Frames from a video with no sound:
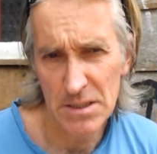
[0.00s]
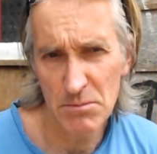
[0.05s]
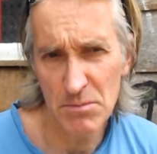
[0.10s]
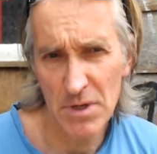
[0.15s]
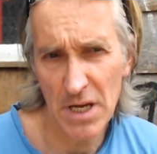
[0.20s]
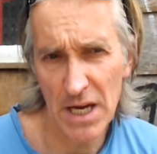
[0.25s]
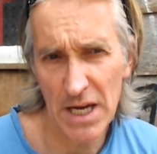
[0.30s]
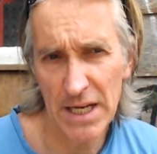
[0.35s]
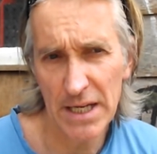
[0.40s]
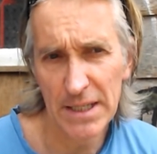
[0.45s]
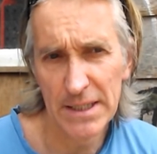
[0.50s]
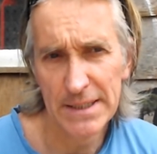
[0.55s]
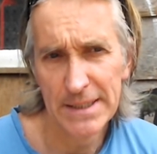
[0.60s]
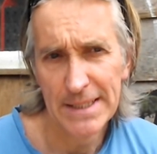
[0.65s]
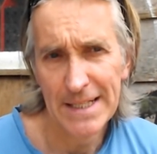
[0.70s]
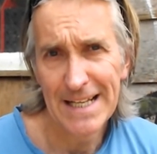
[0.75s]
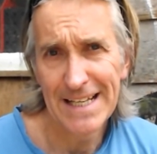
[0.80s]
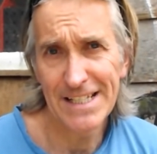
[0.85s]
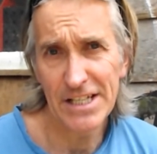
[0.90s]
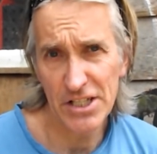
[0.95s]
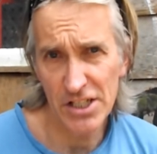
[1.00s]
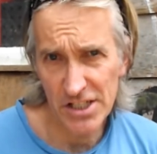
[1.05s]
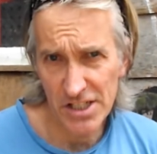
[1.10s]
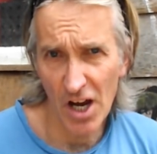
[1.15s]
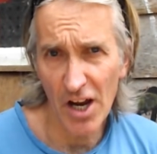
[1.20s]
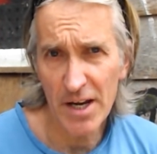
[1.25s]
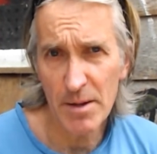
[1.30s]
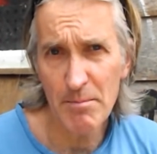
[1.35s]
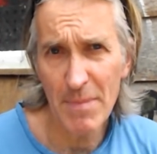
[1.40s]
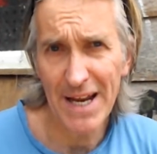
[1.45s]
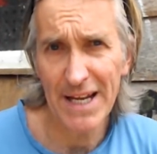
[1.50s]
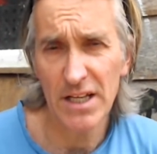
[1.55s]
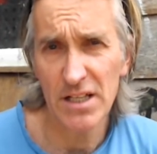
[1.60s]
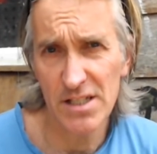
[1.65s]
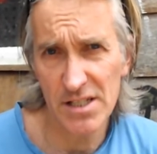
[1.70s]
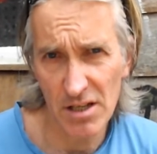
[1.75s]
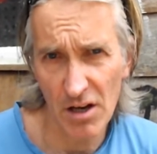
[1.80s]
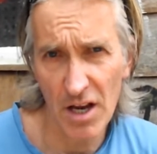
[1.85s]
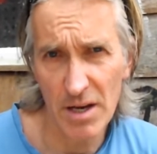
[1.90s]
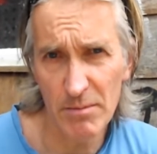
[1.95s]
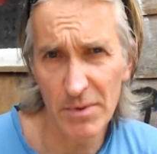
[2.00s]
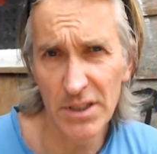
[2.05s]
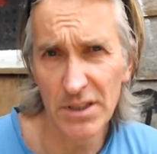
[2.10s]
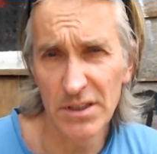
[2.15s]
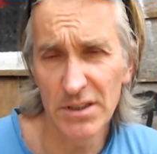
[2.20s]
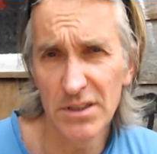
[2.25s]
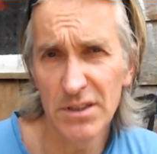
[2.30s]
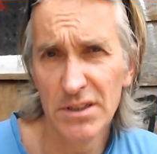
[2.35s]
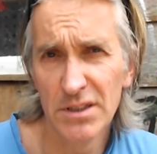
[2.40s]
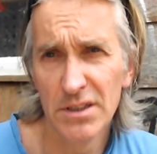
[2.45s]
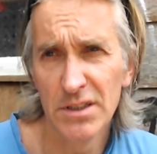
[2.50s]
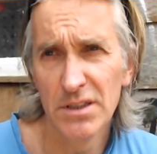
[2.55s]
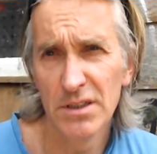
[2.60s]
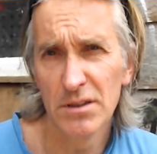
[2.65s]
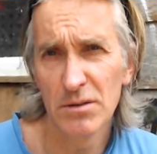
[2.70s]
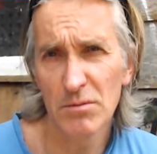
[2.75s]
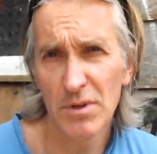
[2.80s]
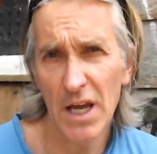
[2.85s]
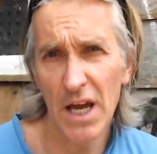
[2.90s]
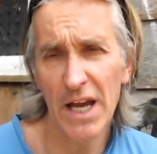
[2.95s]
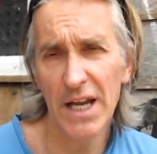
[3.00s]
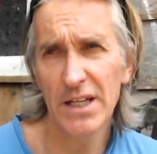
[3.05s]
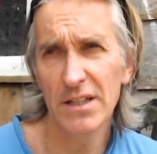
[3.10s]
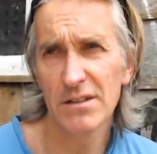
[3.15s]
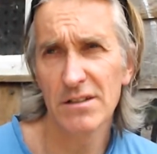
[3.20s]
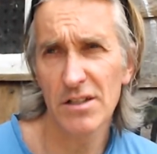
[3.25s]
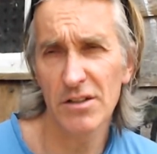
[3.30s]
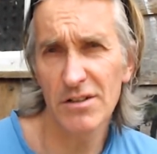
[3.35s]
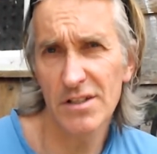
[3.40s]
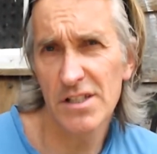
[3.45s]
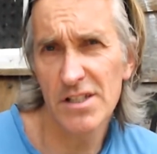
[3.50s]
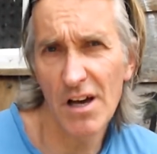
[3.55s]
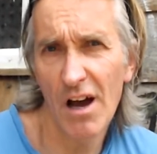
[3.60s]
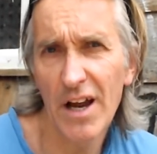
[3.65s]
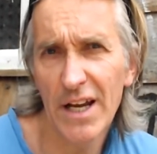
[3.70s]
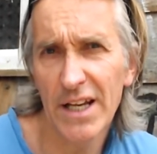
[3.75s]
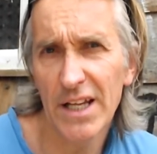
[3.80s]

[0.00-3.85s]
Okay, it's a design and make assignment. Okay, so you design